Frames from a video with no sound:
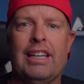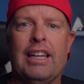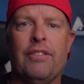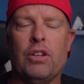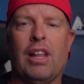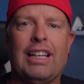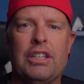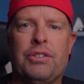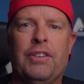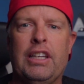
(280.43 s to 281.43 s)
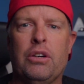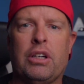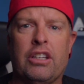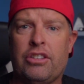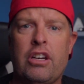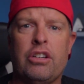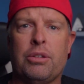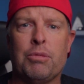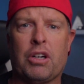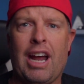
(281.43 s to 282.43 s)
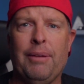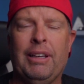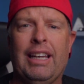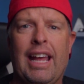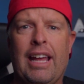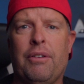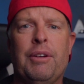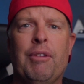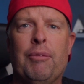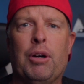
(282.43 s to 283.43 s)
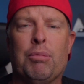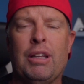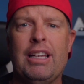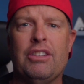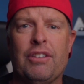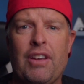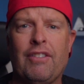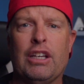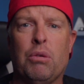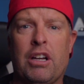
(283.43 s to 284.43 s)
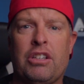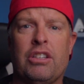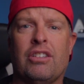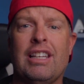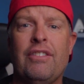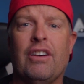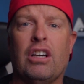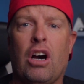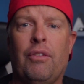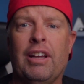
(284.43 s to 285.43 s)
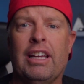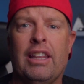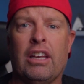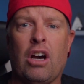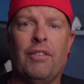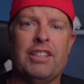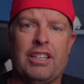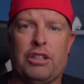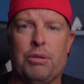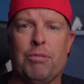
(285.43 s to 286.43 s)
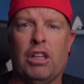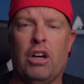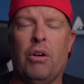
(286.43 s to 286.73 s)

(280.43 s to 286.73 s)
If you like this video, consider subscribing, and remember, please, if you have any questions, leave a comment in the comment section below.